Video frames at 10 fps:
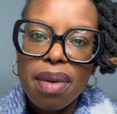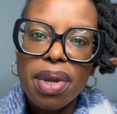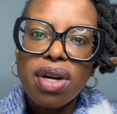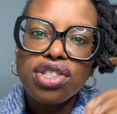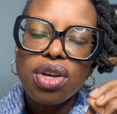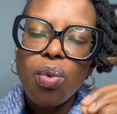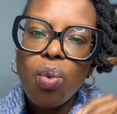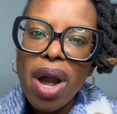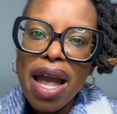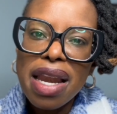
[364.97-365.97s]
Because
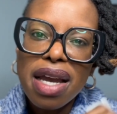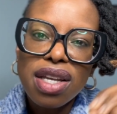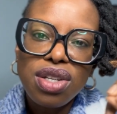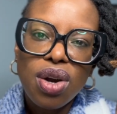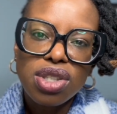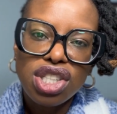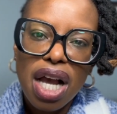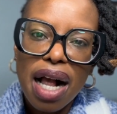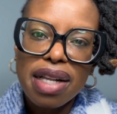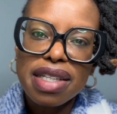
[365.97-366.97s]
when your
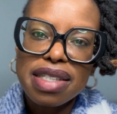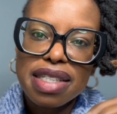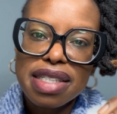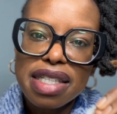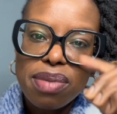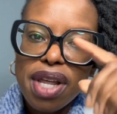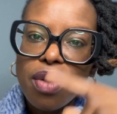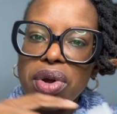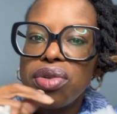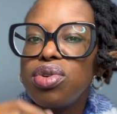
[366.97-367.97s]
child is asleep, they're
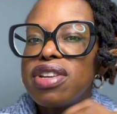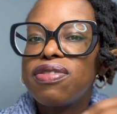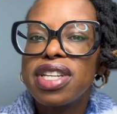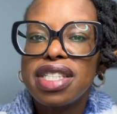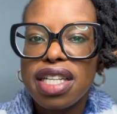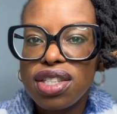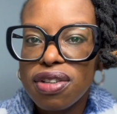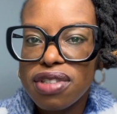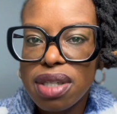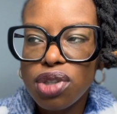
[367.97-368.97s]
going through different stages
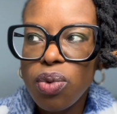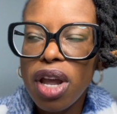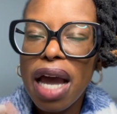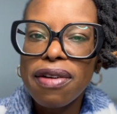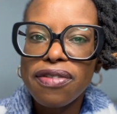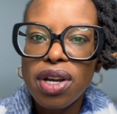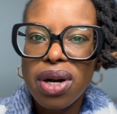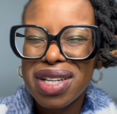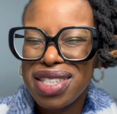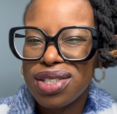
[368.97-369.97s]
of sleep. So we got to figure
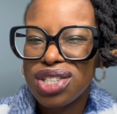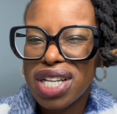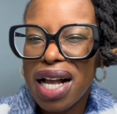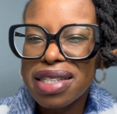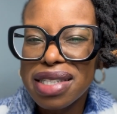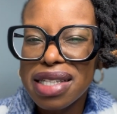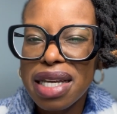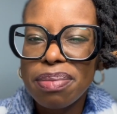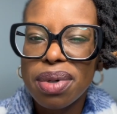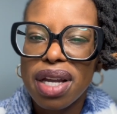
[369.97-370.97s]
out, is your child
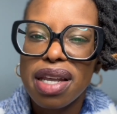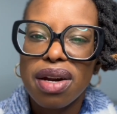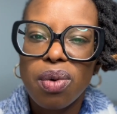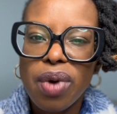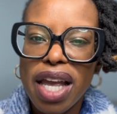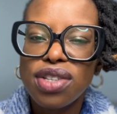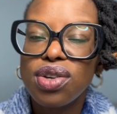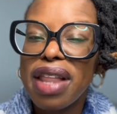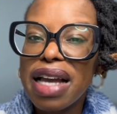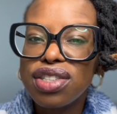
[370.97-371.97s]
asleep? Are they awake?
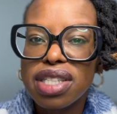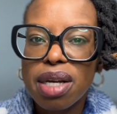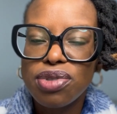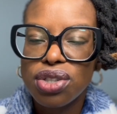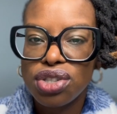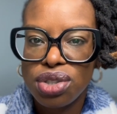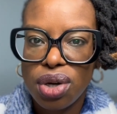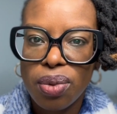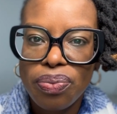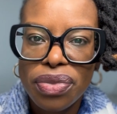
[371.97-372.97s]
So that just helps us know.